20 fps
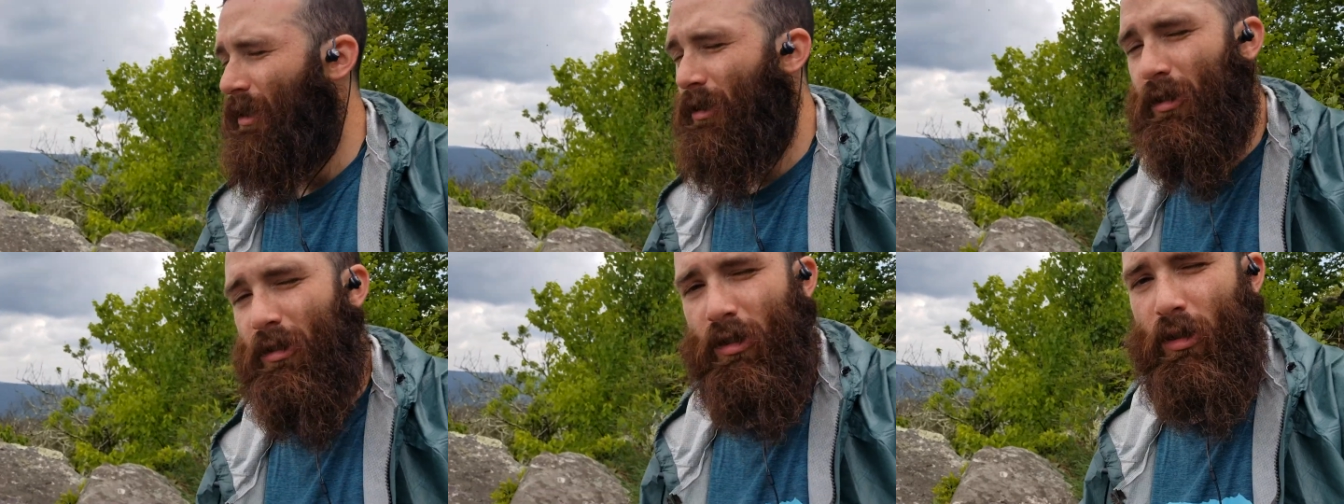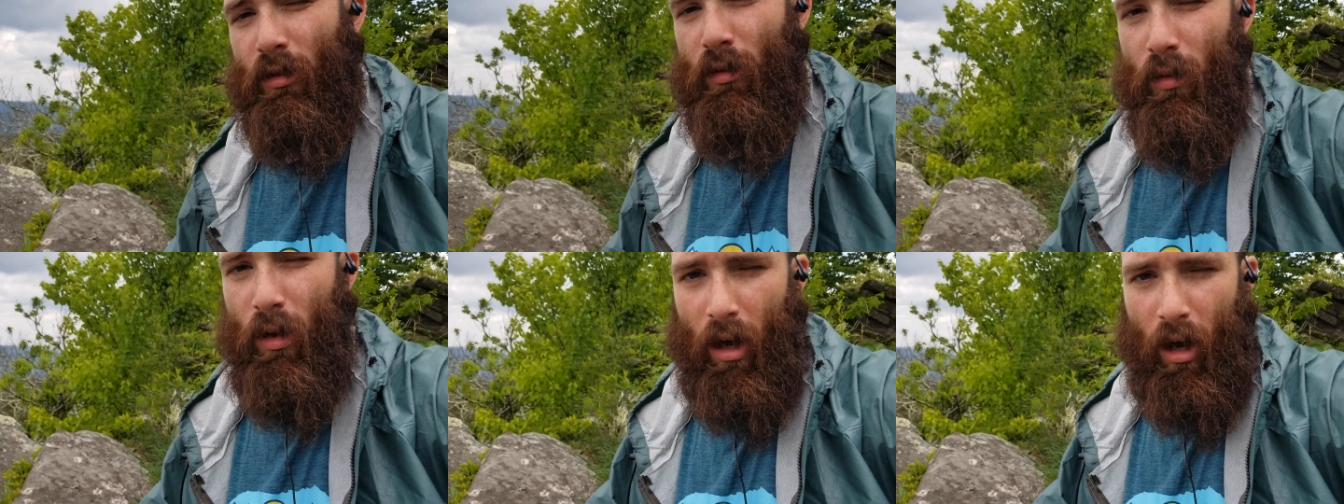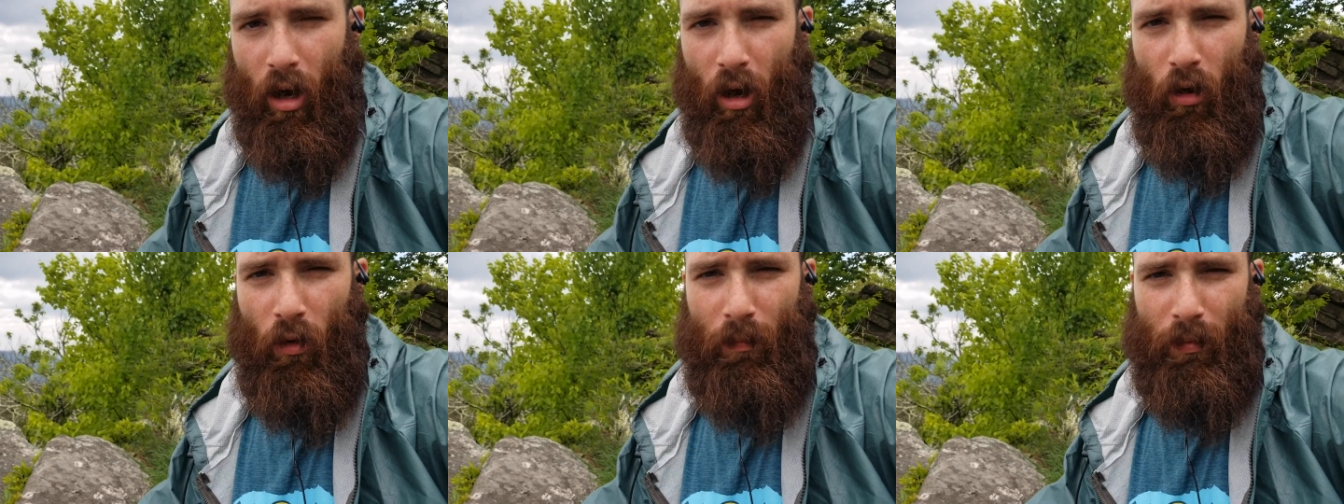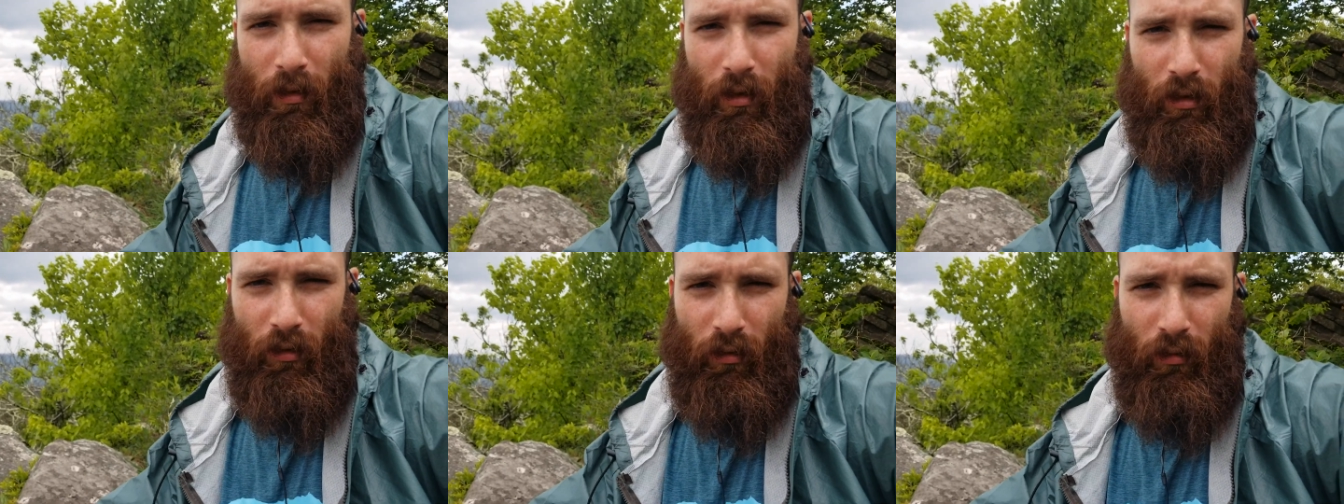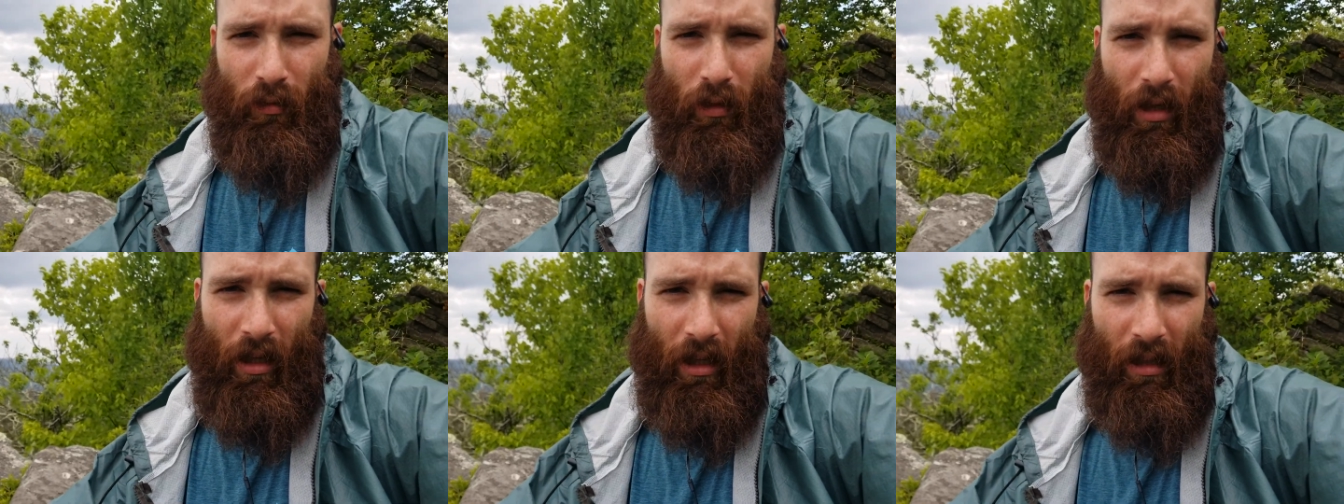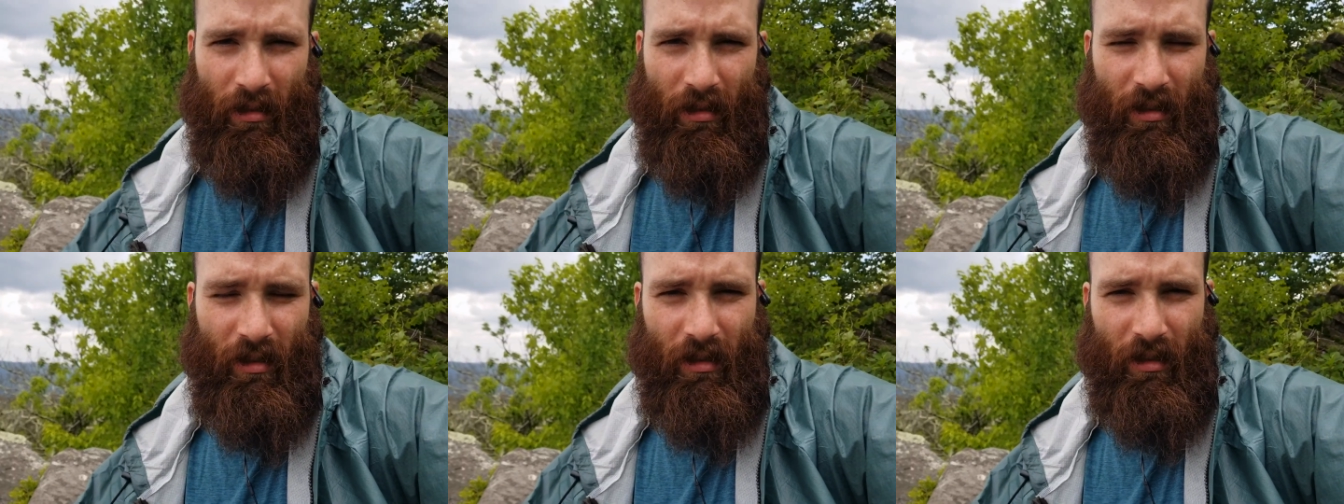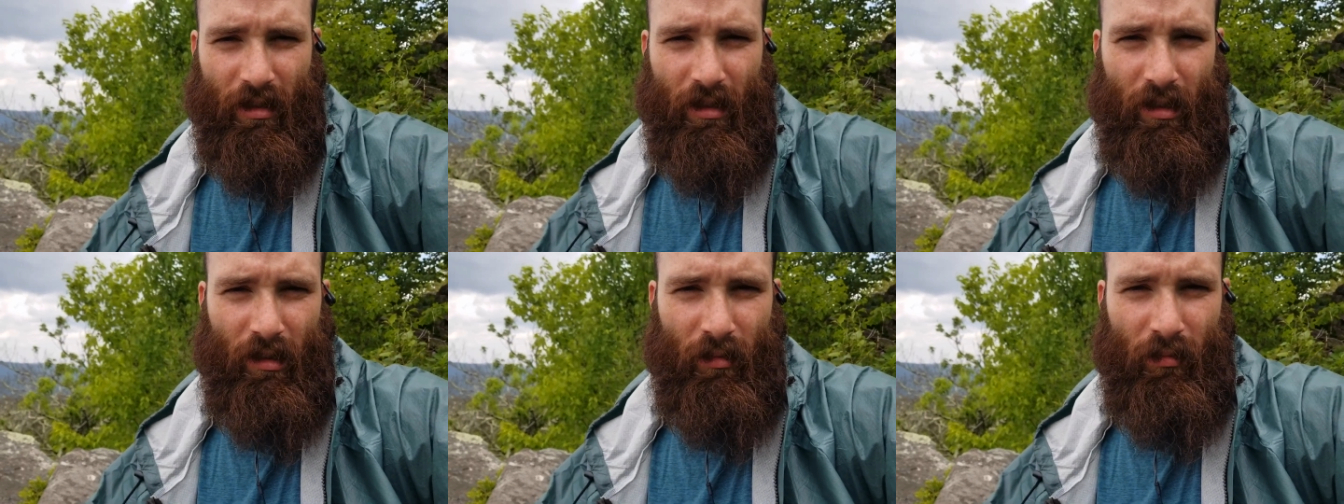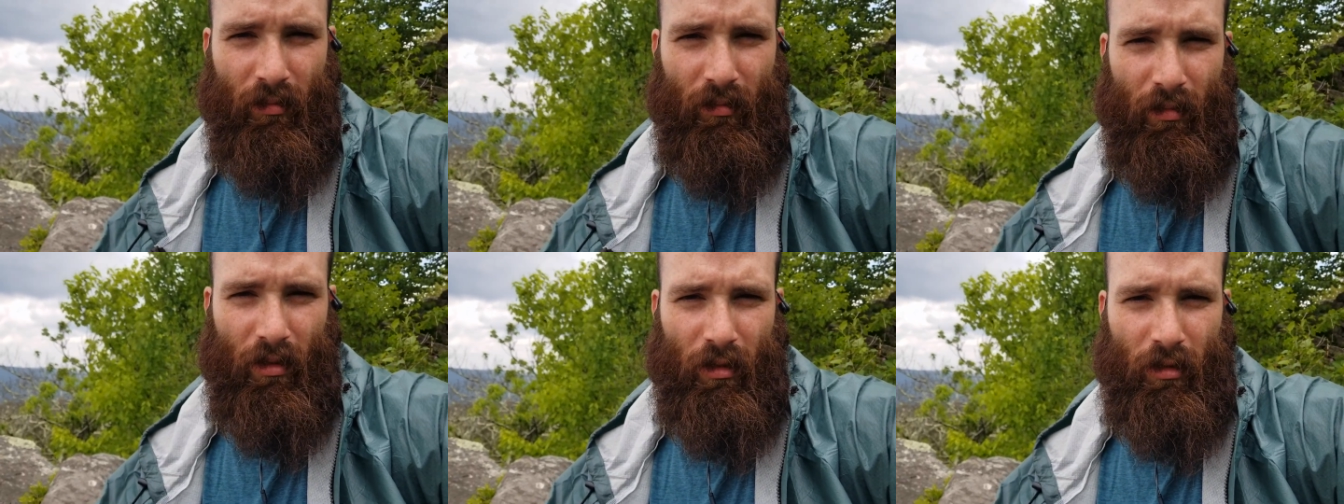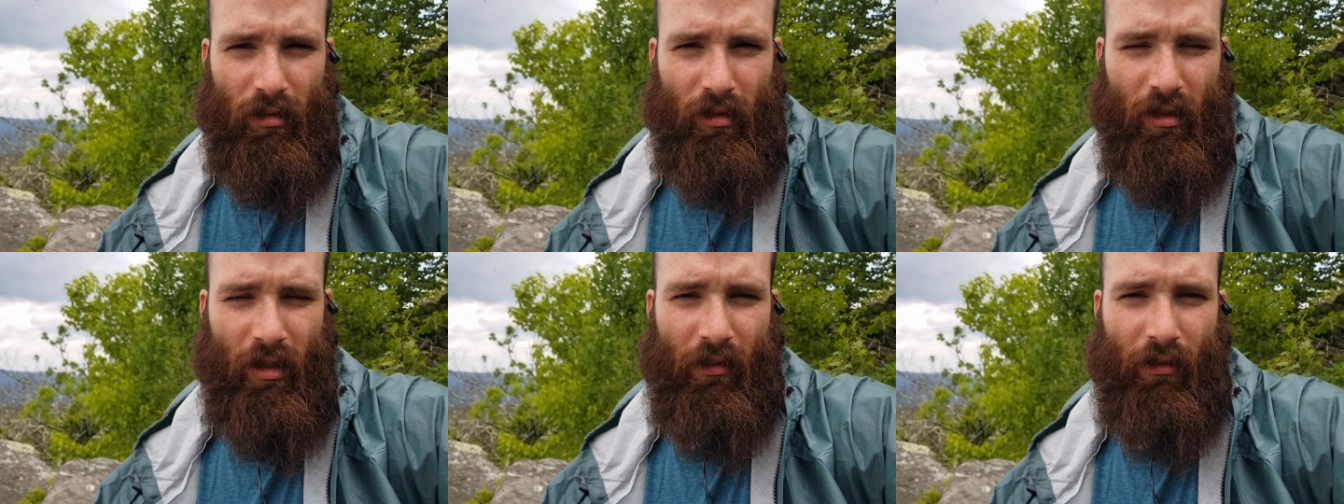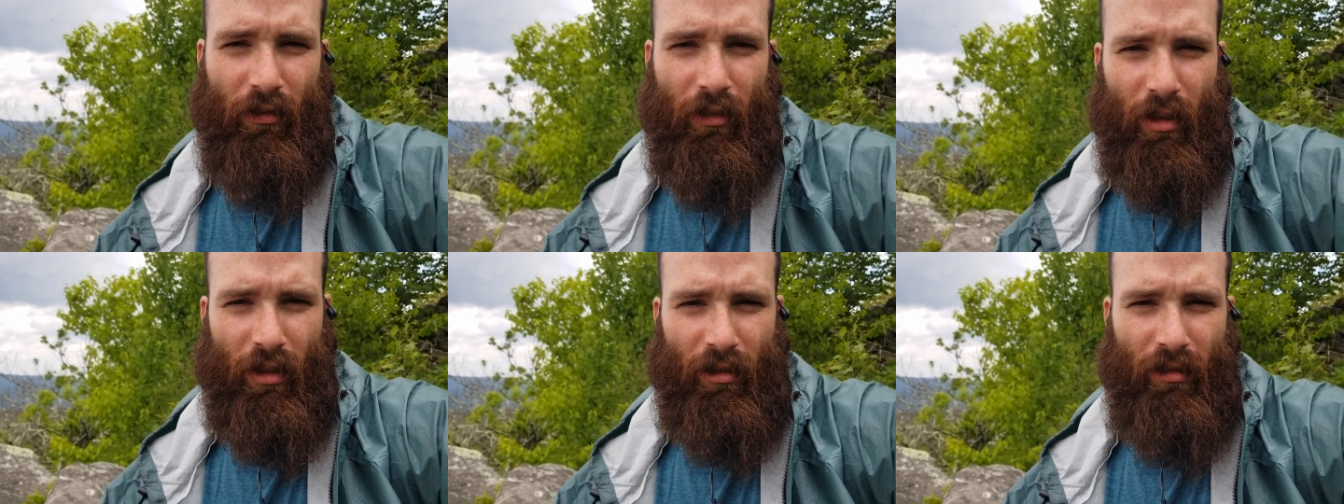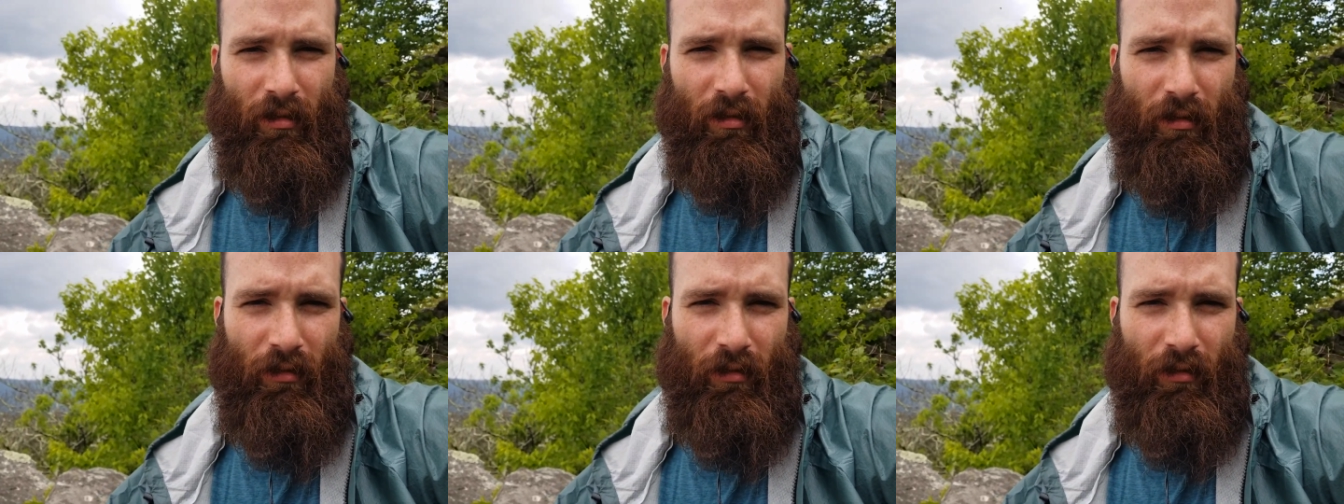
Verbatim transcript: do hope to uh, see some different